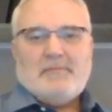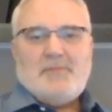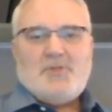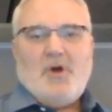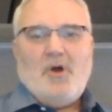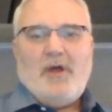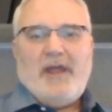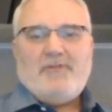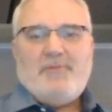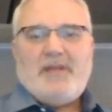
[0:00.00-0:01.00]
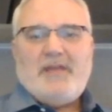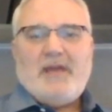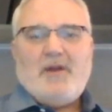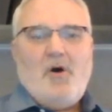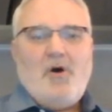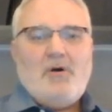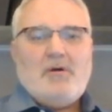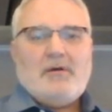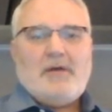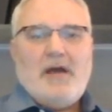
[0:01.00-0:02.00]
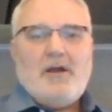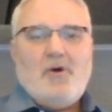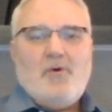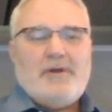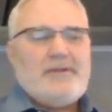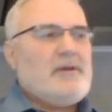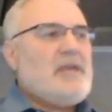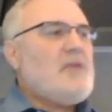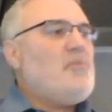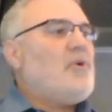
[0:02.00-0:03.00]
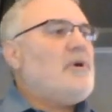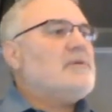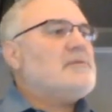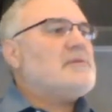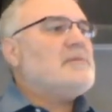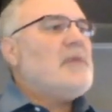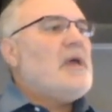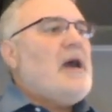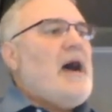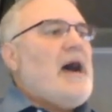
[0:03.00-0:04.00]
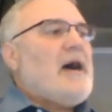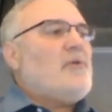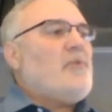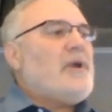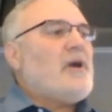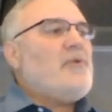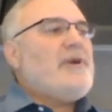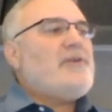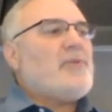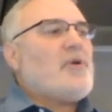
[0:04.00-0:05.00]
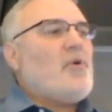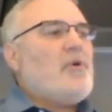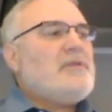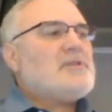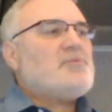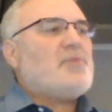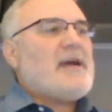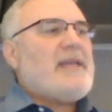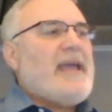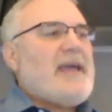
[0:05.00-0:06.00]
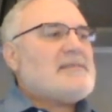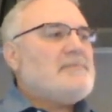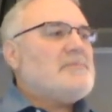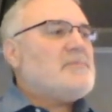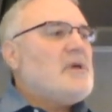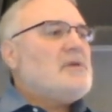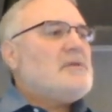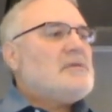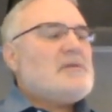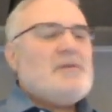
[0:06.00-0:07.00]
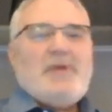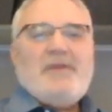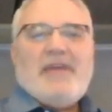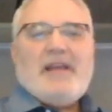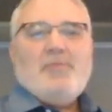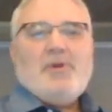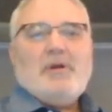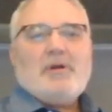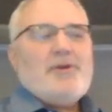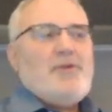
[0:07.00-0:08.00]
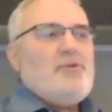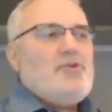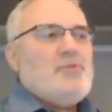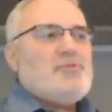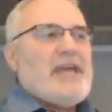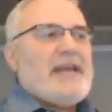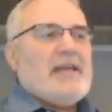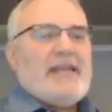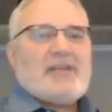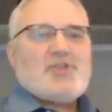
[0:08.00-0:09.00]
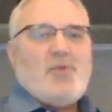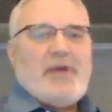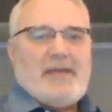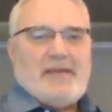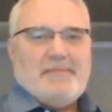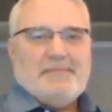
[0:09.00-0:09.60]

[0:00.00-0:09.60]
So everybody get all gung-ho on their keyboards. We are going to record this broadcast. It's going to be available on our YouTube channel next week.